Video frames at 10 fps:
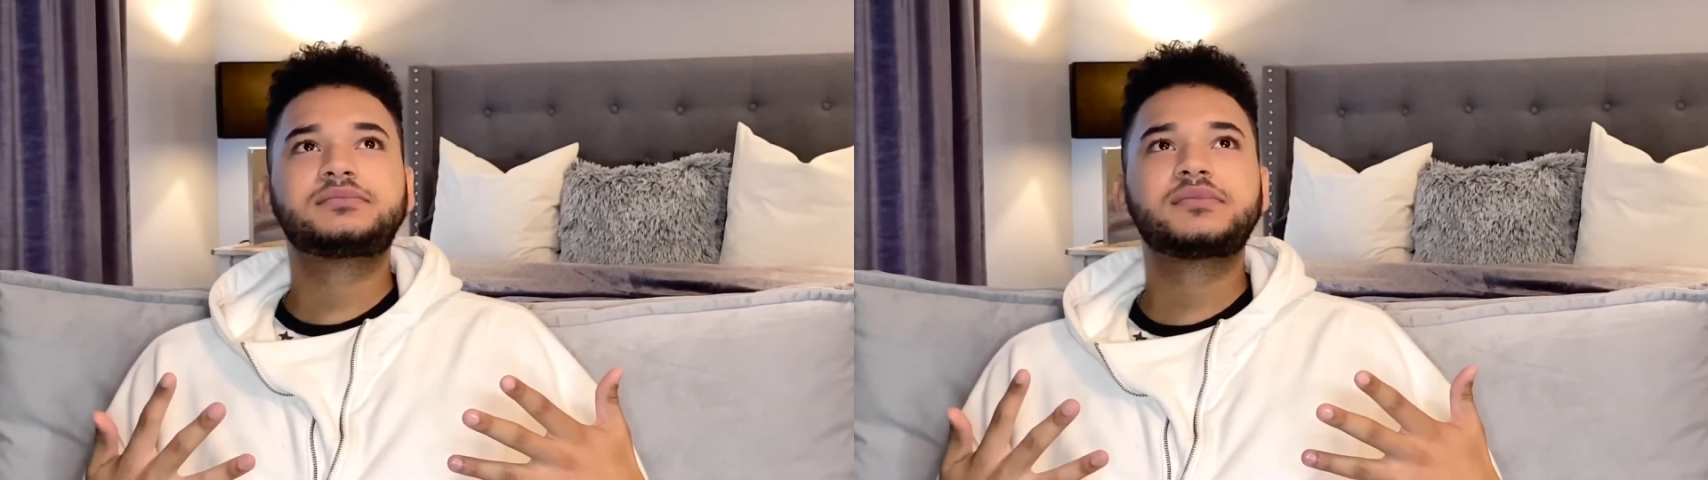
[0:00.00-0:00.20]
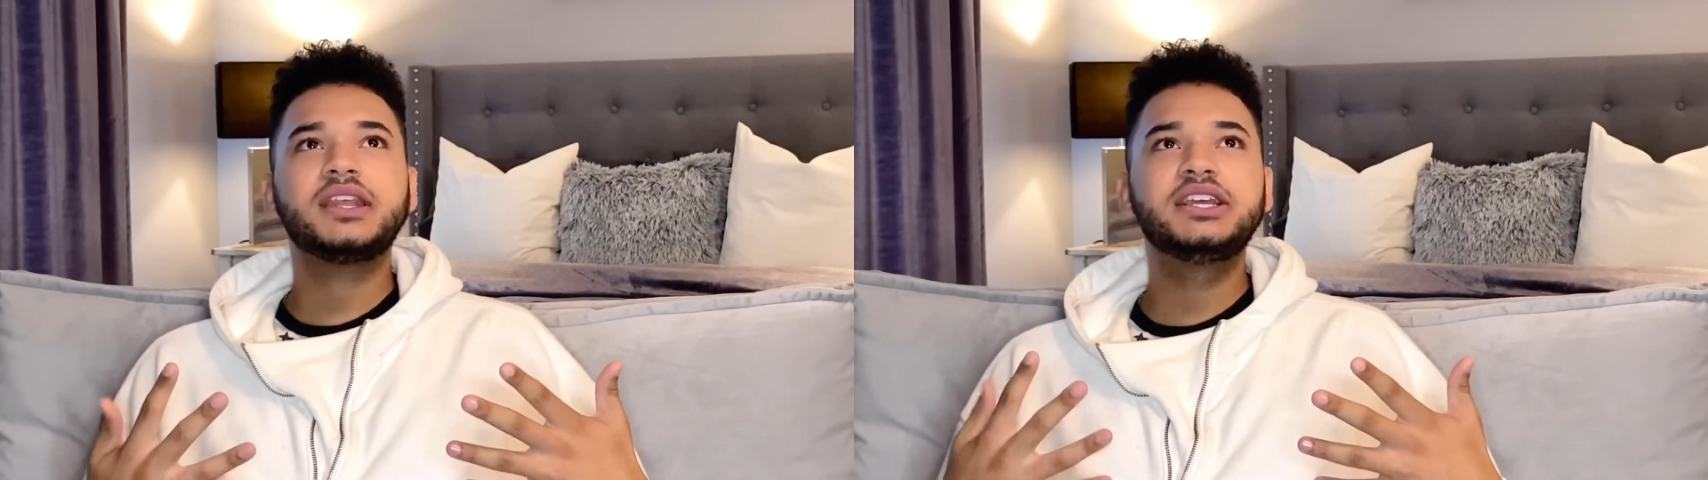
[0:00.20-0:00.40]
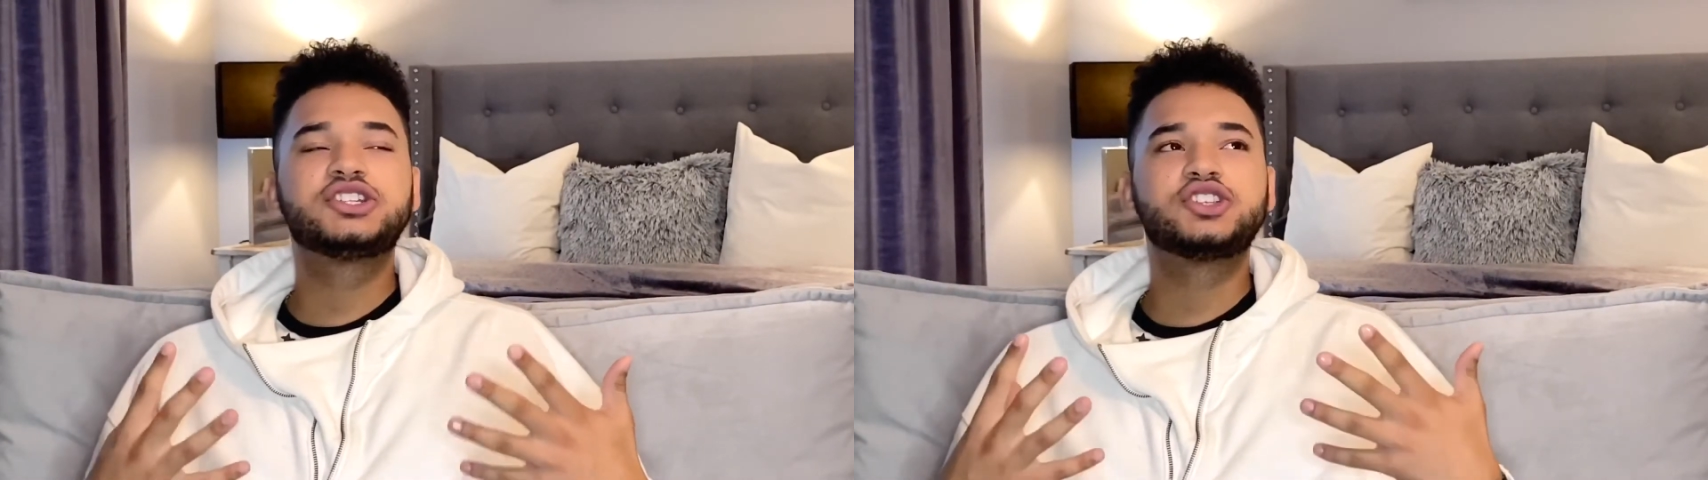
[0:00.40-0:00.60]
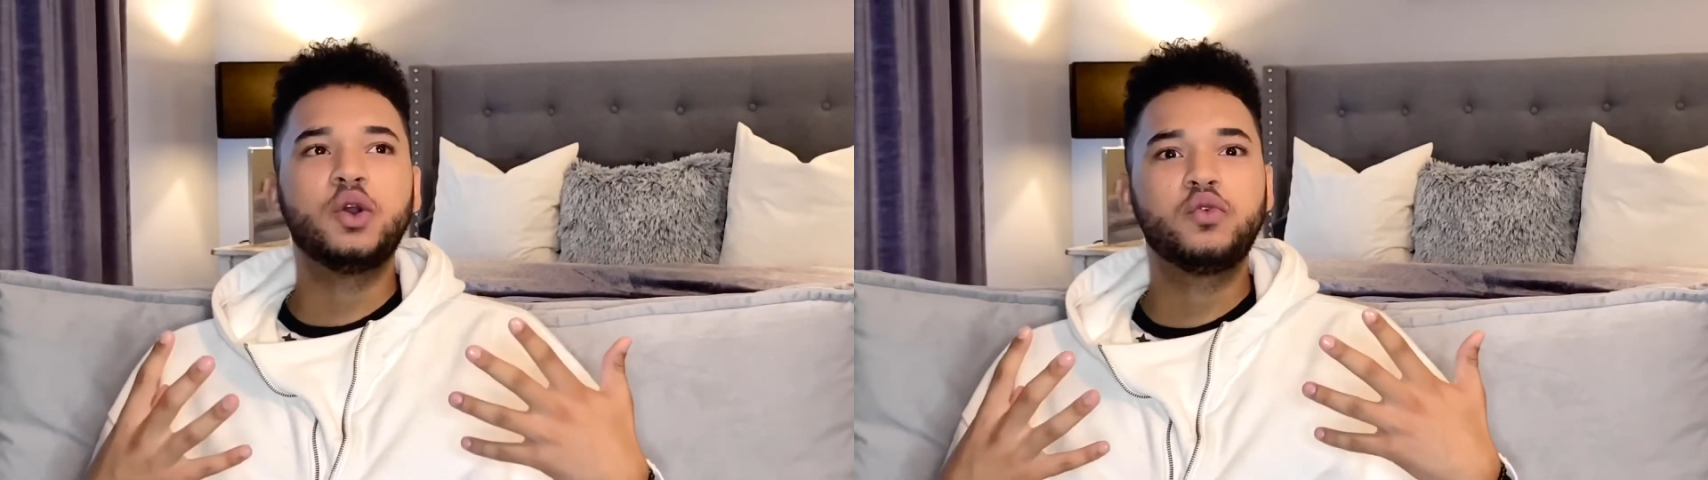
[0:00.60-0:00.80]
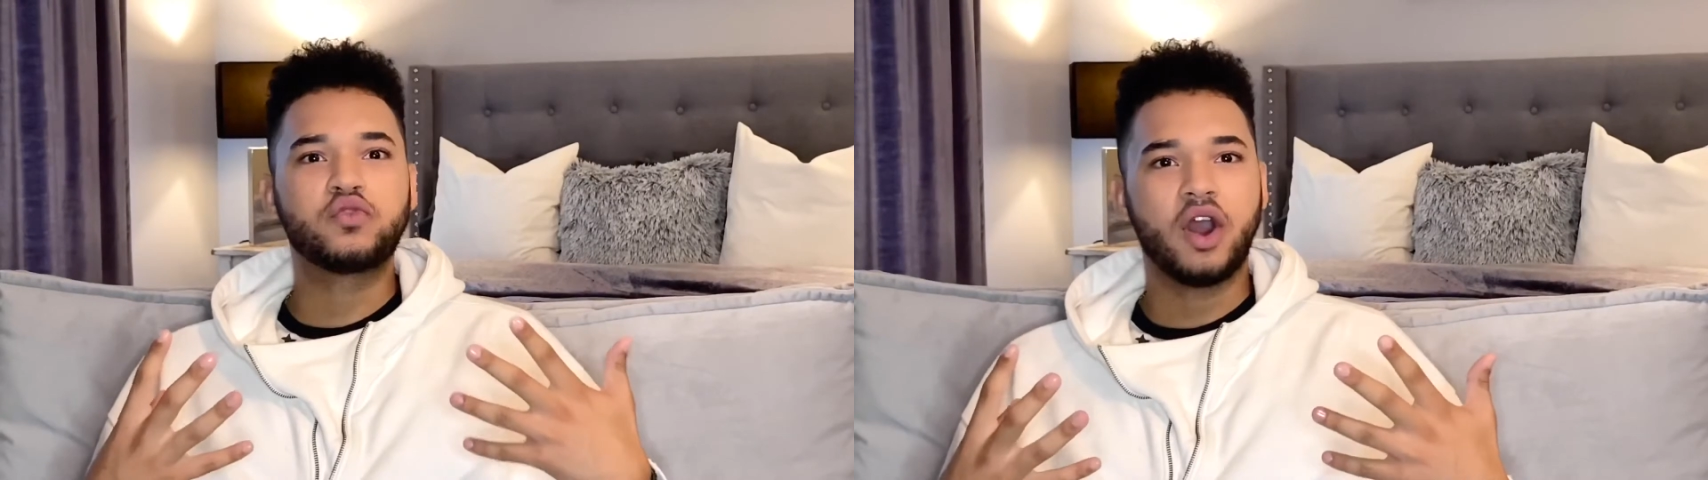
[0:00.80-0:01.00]
it's so
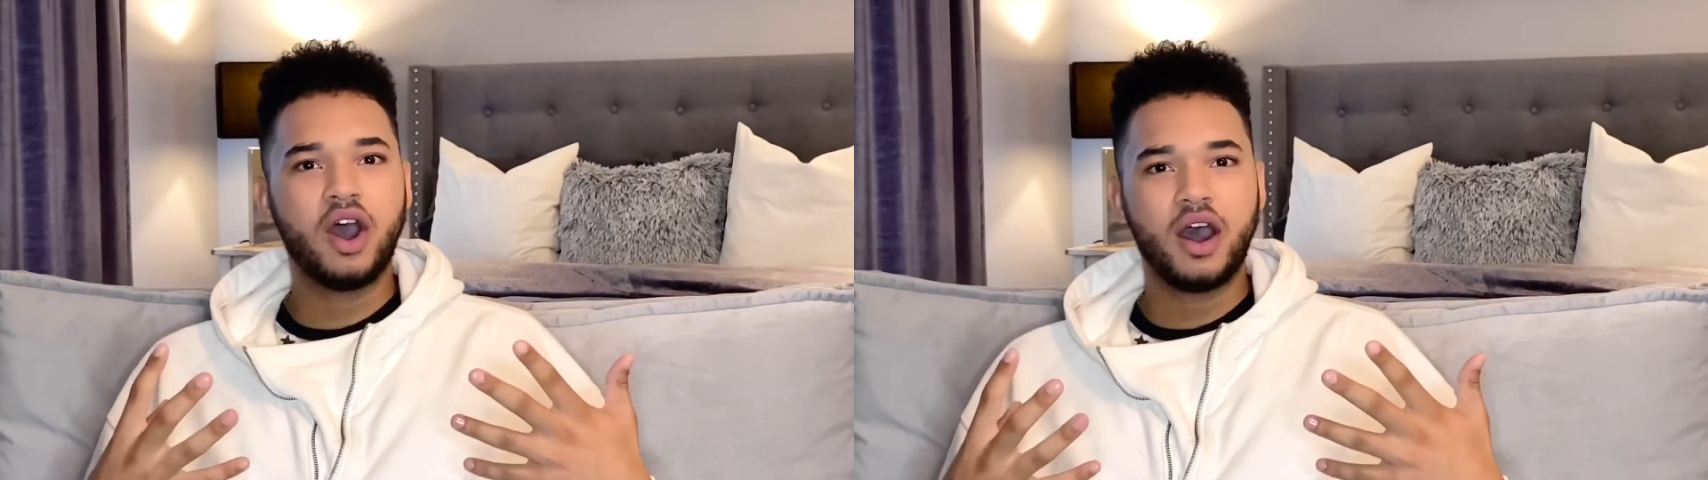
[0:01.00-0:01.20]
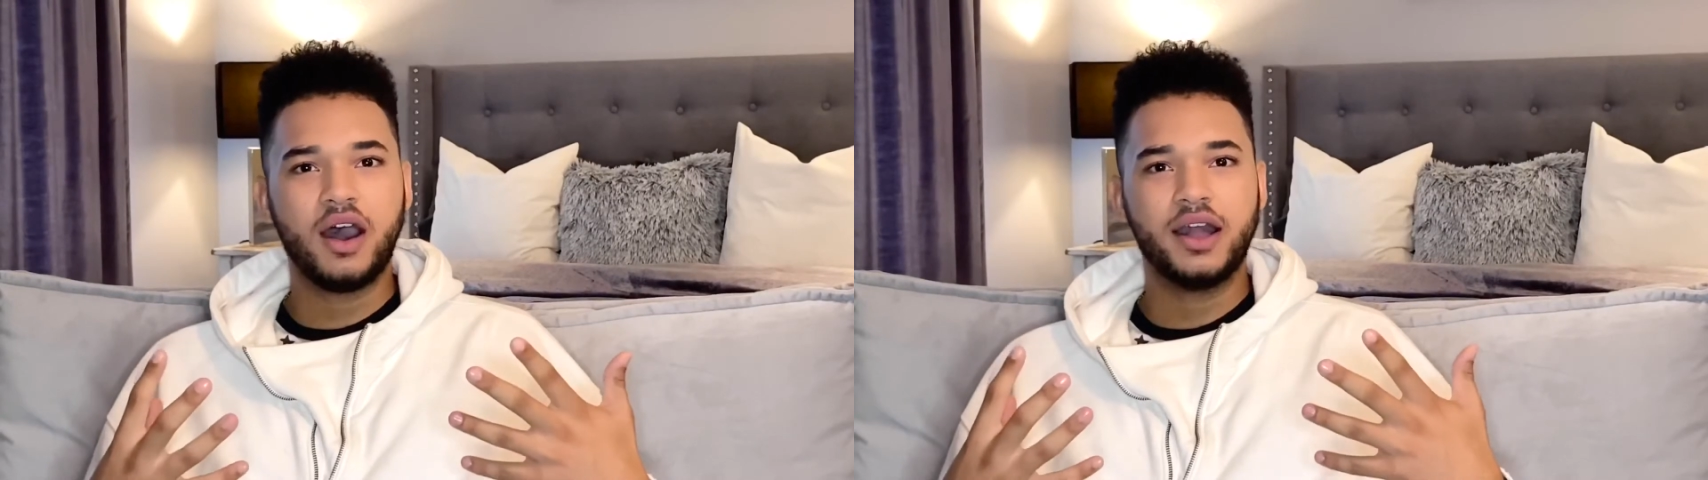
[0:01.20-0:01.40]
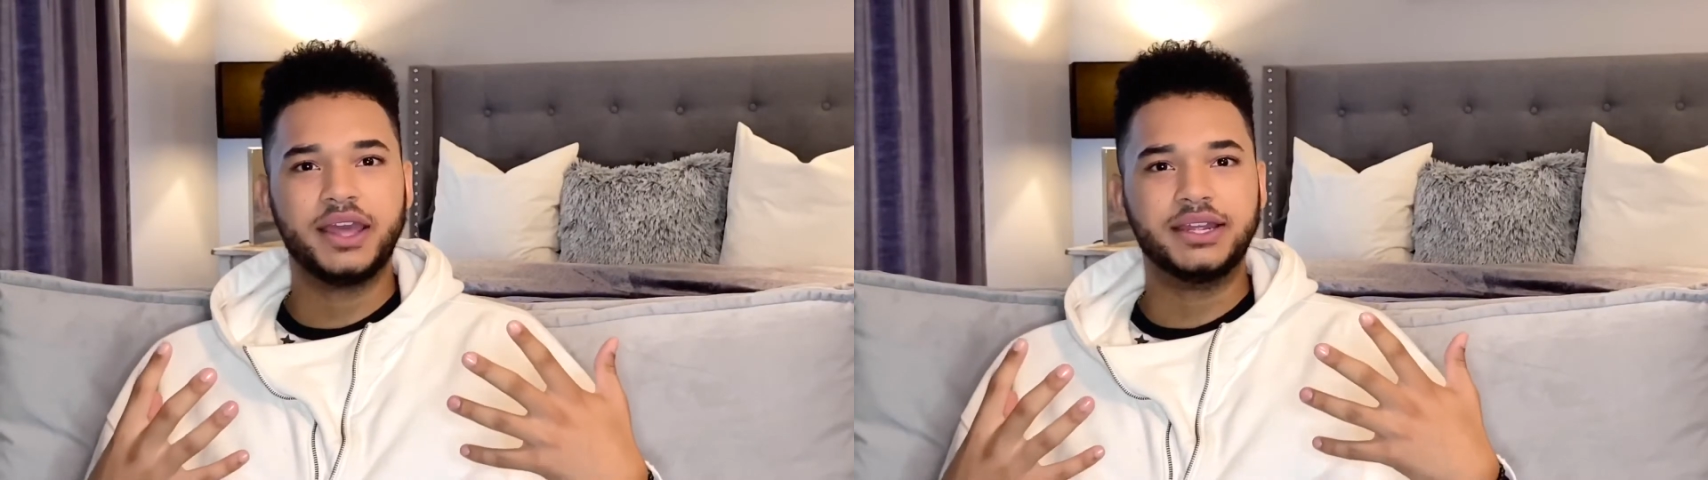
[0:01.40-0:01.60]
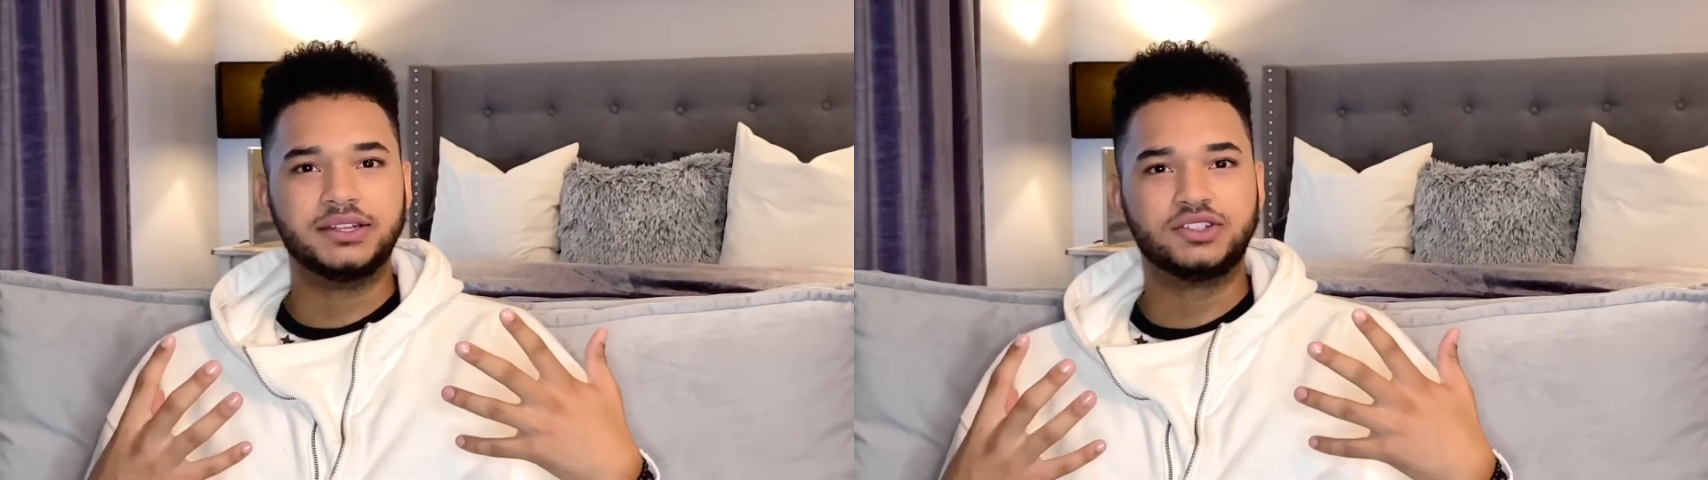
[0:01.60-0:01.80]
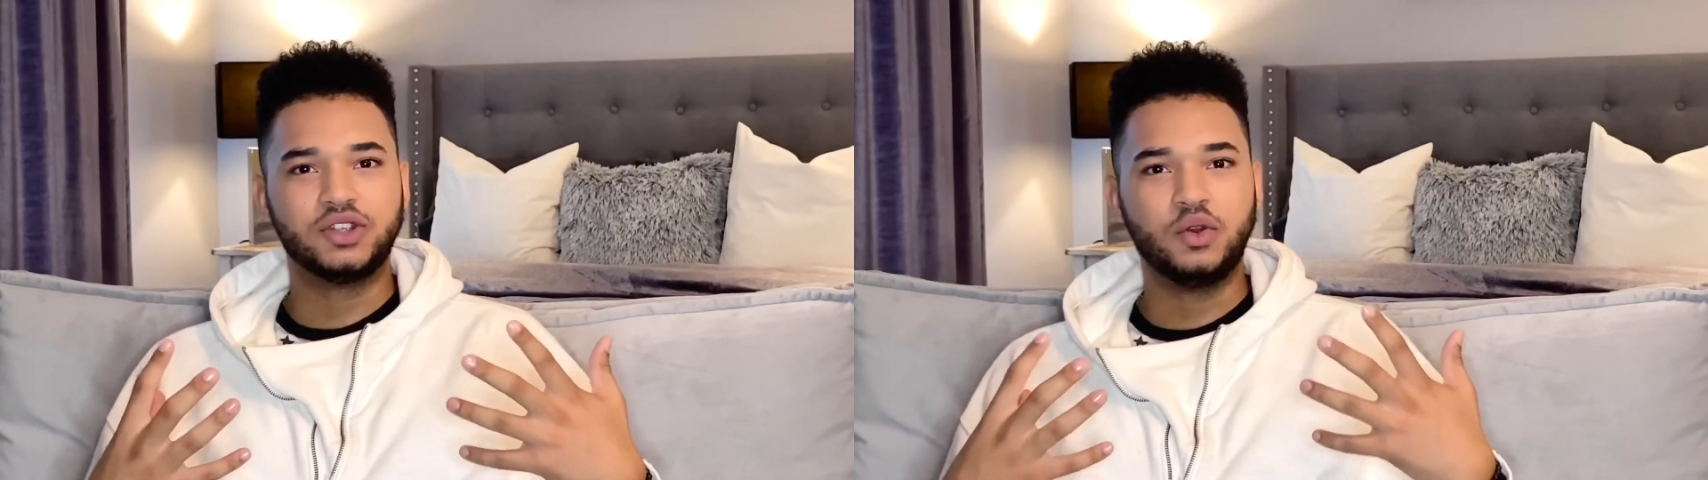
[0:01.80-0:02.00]
raw and it's so